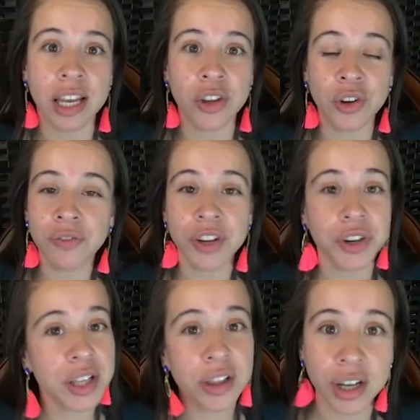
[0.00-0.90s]
And you're
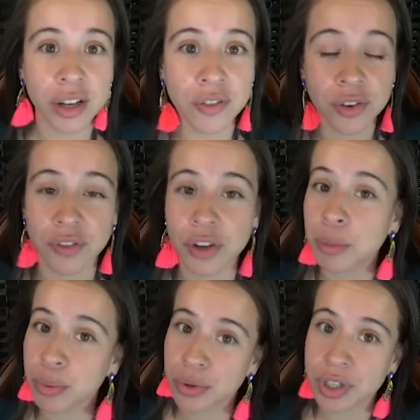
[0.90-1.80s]
very loved. You're very
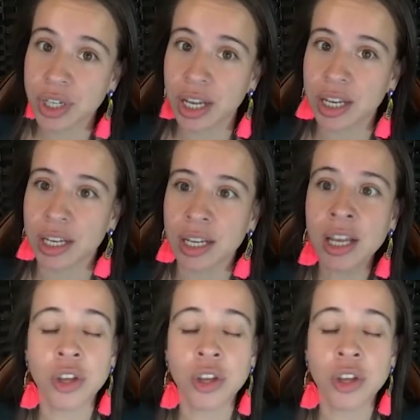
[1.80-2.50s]
appreciated.